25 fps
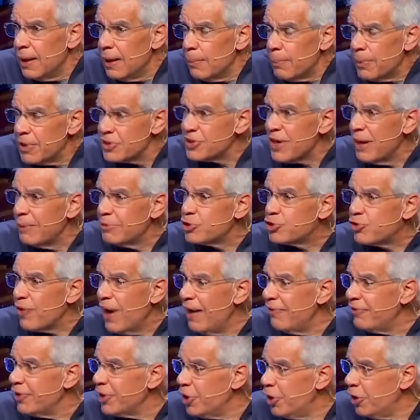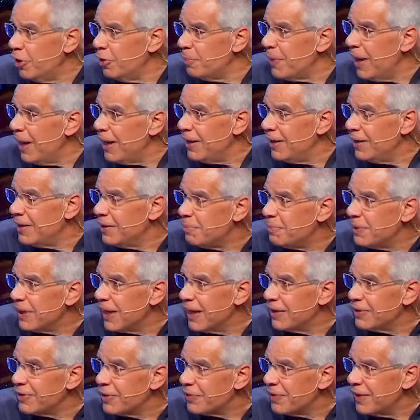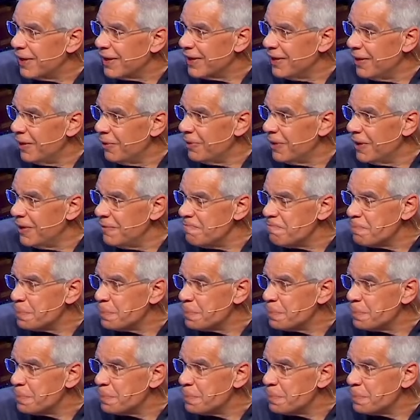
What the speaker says: as I was driving home, I began to think, you know what?